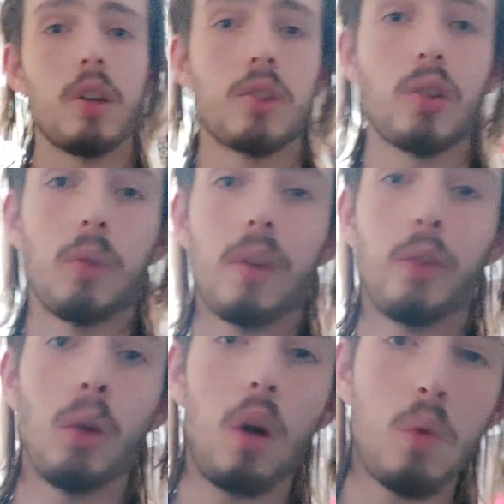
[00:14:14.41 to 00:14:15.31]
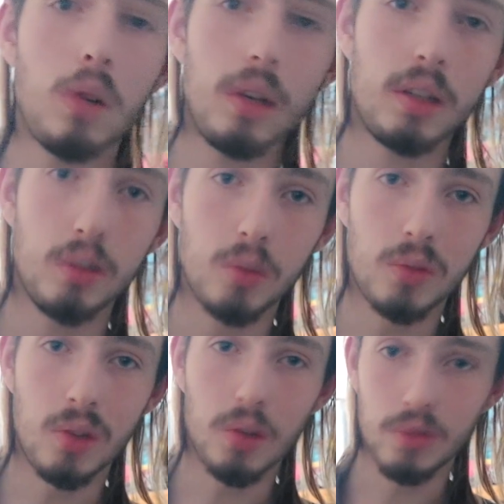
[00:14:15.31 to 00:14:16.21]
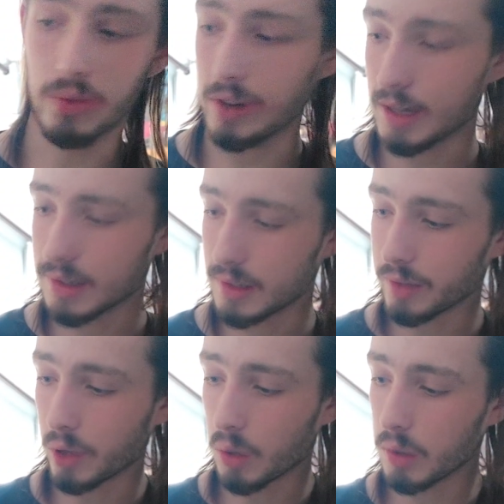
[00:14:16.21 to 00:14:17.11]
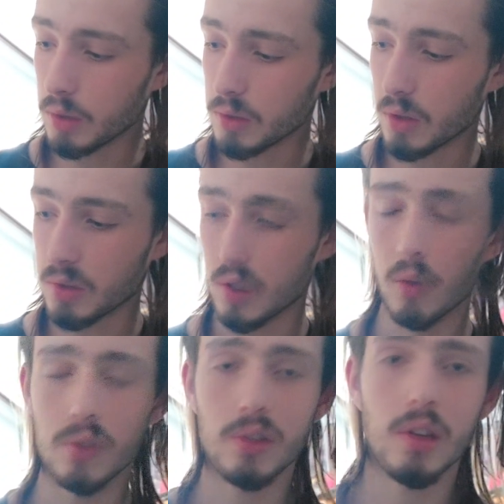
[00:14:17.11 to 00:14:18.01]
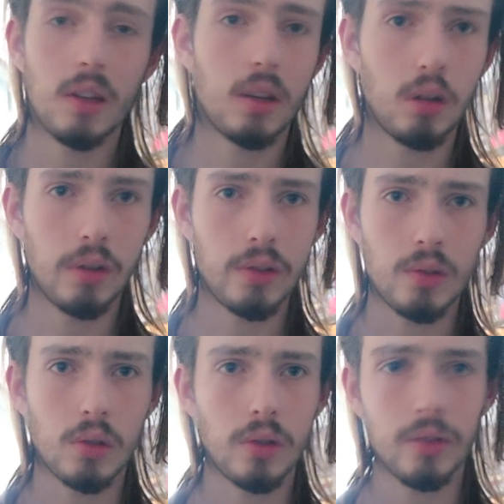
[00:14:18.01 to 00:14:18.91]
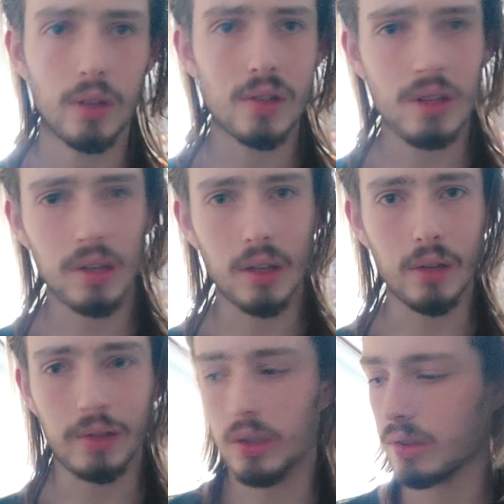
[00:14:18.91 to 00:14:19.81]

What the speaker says: So if you only use those frets, if you only use those notes, then all of a sudden you've got a song out of it.